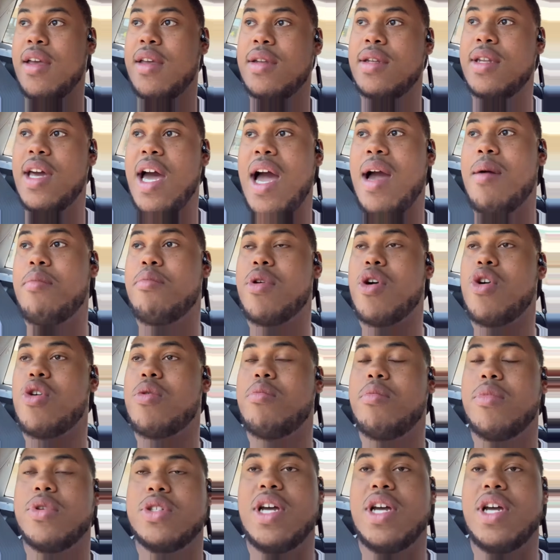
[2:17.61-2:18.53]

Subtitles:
Die broke.